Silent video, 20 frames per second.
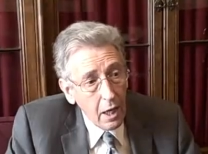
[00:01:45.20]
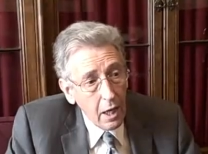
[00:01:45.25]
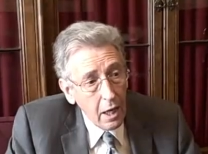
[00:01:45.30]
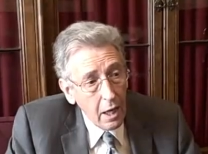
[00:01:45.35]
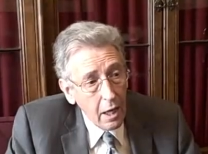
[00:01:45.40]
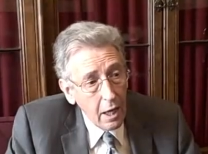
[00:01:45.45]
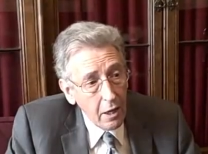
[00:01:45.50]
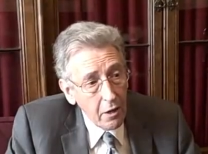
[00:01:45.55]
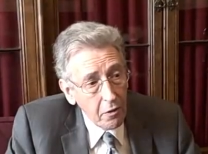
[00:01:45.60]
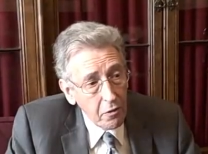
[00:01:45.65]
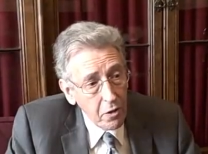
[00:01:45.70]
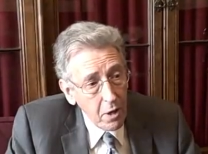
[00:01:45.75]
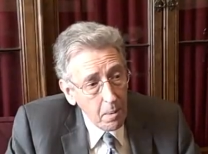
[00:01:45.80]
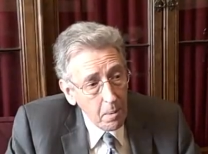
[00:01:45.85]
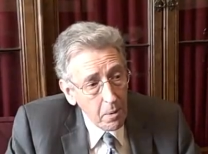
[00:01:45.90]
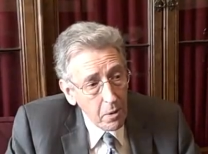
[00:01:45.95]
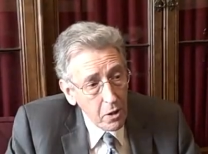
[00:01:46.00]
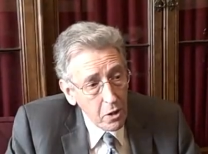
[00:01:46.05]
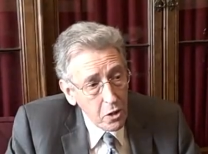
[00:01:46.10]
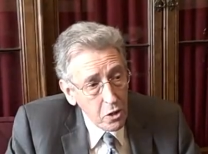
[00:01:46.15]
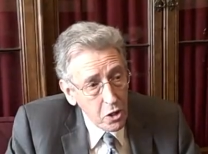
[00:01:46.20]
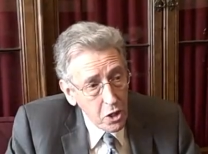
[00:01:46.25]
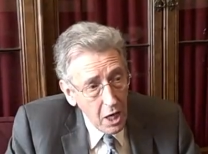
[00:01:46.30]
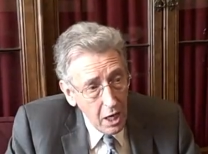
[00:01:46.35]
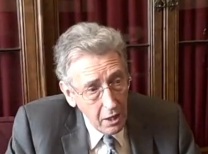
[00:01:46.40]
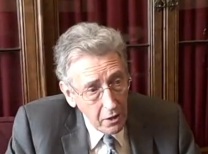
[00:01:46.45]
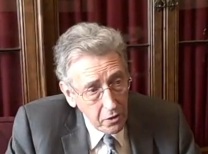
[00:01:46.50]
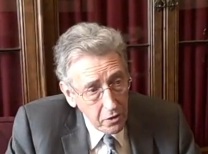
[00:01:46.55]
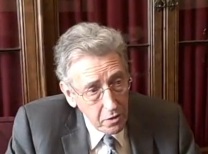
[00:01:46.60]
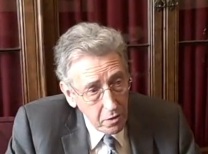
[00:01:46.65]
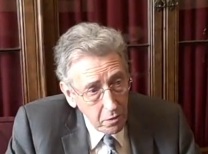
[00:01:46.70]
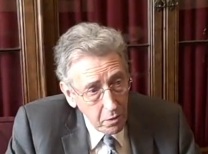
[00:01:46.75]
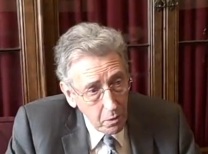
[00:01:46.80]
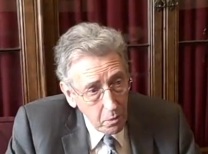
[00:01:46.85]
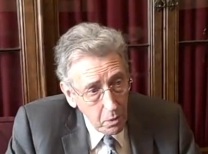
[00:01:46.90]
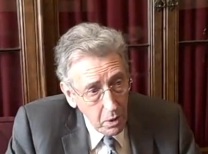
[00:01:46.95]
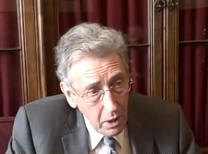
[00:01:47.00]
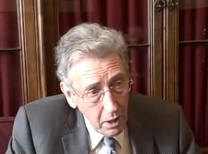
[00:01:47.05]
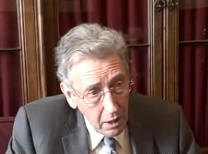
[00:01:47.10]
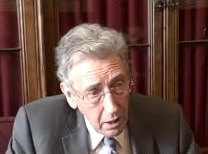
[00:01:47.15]
Uh, some of the giants of
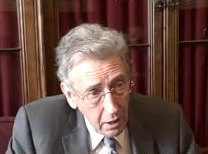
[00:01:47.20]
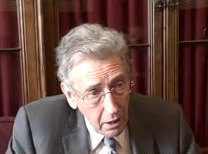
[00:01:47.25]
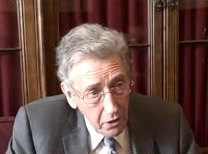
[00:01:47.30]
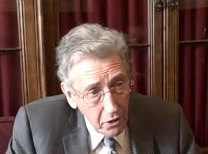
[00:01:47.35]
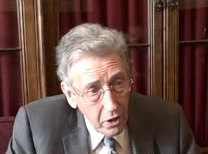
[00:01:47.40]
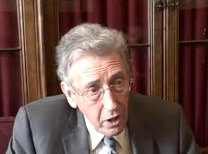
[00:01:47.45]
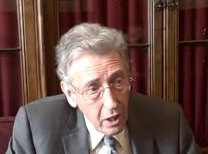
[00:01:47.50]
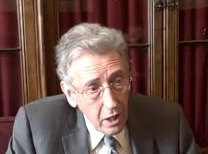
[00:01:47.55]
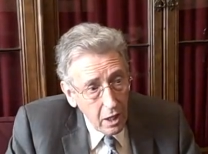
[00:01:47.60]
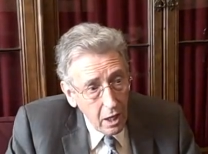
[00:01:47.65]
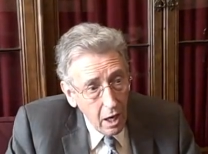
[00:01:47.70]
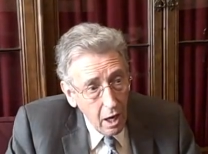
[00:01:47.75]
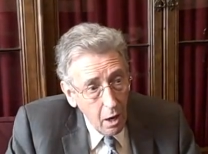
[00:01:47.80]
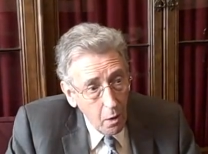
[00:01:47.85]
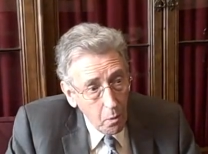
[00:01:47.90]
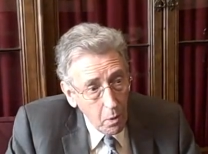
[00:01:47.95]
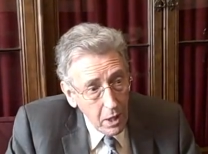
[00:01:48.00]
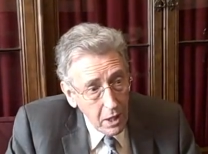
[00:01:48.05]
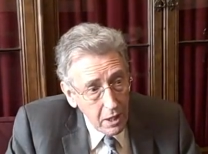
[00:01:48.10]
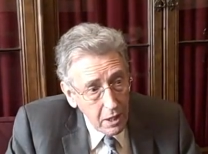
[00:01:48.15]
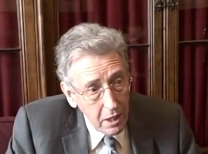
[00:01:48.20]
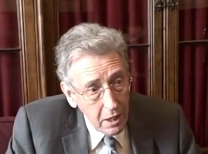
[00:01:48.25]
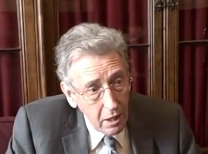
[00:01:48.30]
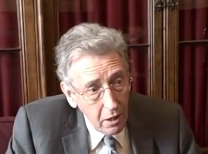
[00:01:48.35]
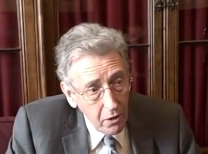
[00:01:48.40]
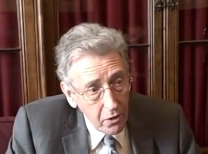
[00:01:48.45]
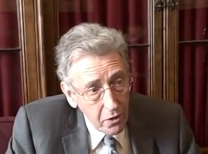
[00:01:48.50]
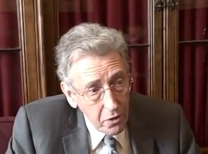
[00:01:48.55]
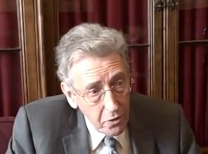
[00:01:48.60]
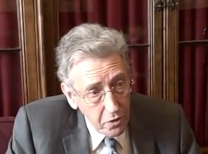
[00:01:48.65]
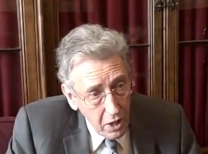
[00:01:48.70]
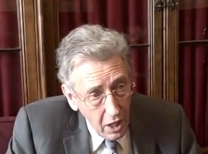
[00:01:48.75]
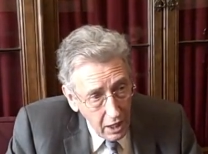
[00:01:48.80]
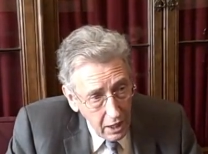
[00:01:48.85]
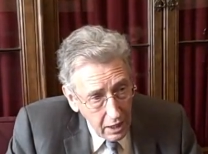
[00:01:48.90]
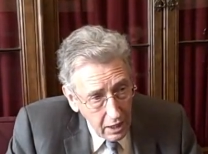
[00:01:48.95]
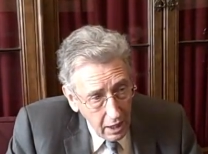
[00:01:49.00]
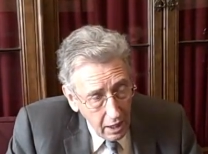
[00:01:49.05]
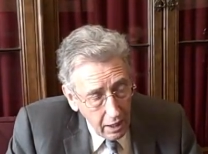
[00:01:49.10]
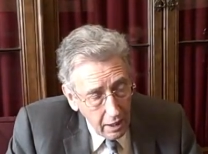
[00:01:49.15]
the world are waiting on the
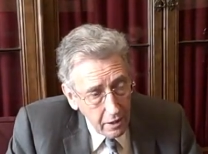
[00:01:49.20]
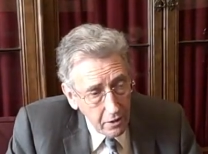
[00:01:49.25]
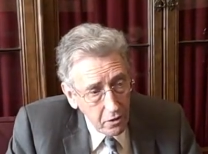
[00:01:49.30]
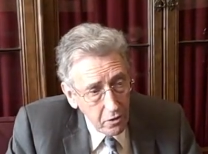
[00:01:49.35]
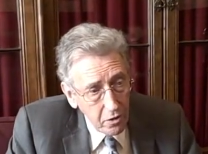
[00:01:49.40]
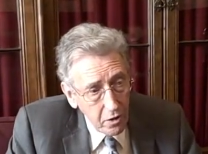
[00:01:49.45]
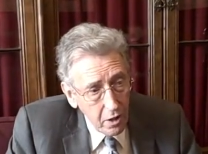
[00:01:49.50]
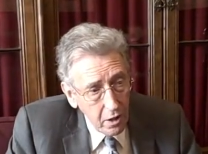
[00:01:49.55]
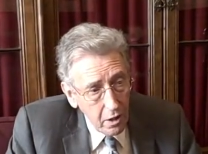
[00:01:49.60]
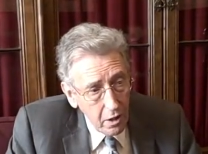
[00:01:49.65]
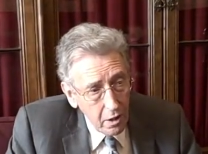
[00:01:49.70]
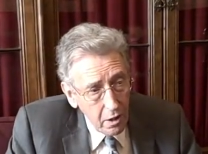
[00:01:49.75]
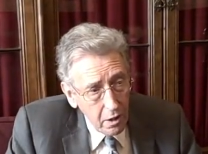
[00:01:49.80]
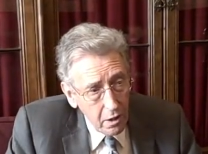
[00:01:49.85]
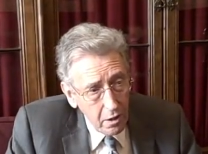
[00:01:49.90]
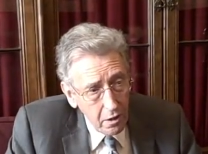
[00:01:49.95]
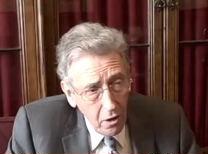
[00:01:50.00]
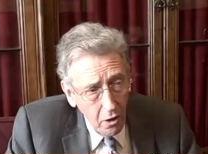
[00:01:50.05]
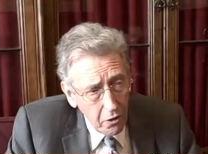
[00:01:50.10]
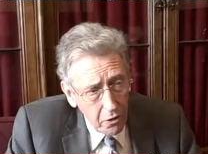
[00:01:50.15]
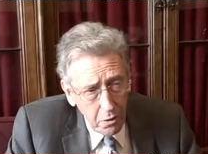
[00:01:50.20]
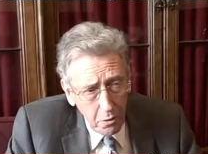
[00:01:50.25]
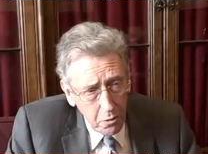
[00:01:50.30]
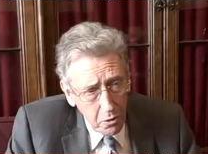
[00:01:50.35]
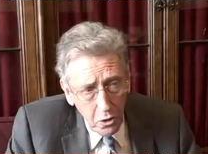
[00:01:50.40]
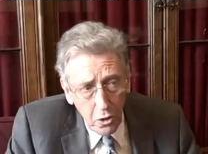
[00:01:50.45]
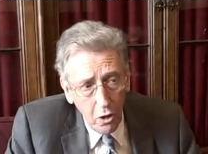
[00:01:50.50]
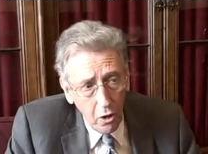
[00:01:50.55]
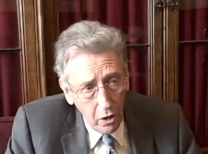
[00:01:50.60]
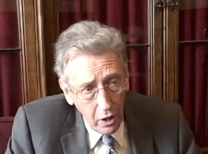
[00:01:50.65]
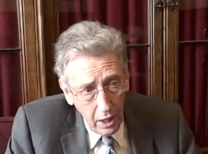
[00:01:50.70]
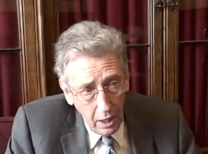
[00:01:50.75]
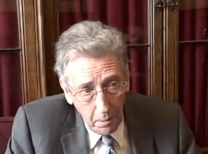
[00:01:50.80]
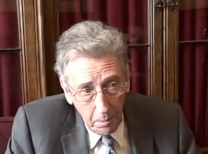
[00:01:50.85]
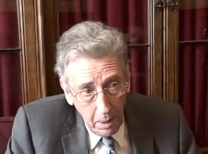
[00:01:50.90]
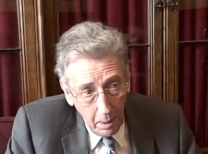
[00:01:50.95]
sidelines not to join.